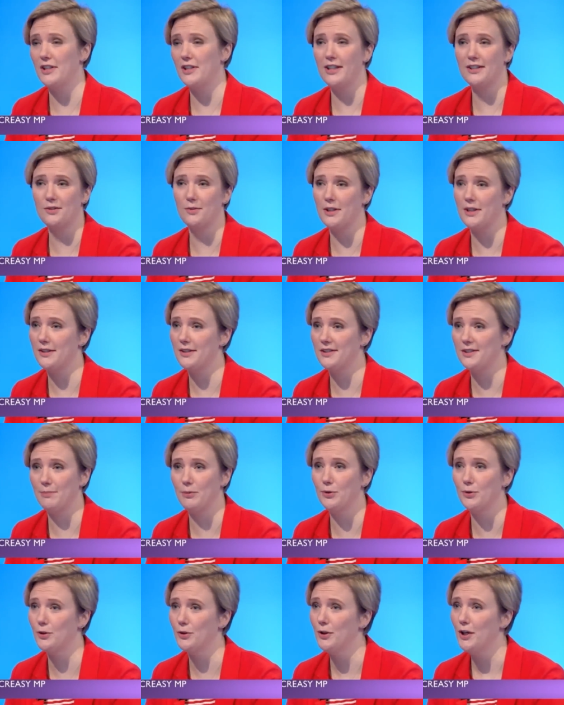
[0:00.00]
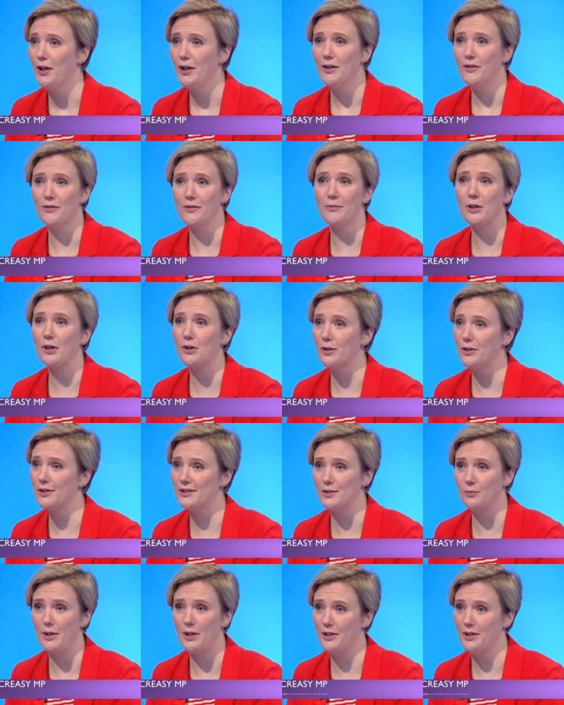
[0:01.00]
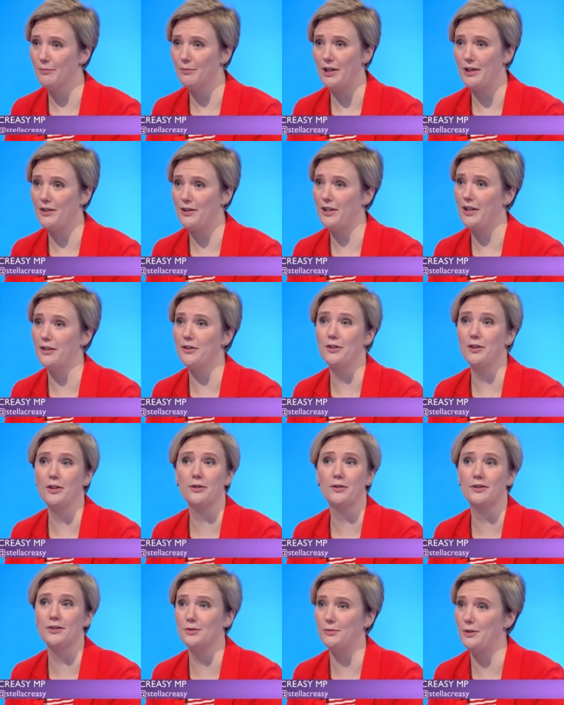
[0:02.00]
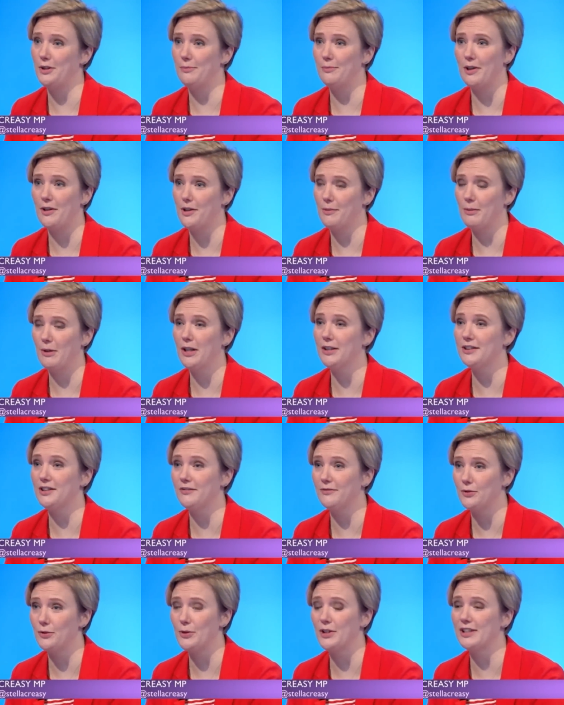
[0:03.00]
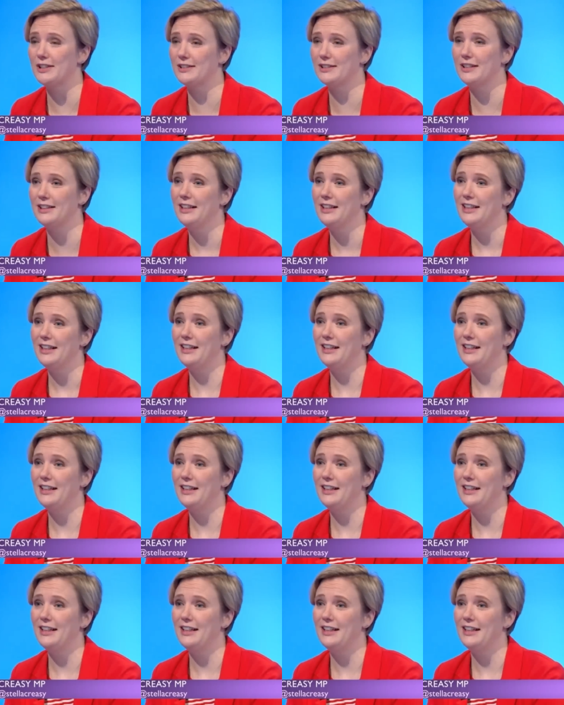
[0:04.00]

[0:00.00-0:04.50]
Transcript: and that's why there's support from across the width and breadth of the country, across the width and breadth of the party for this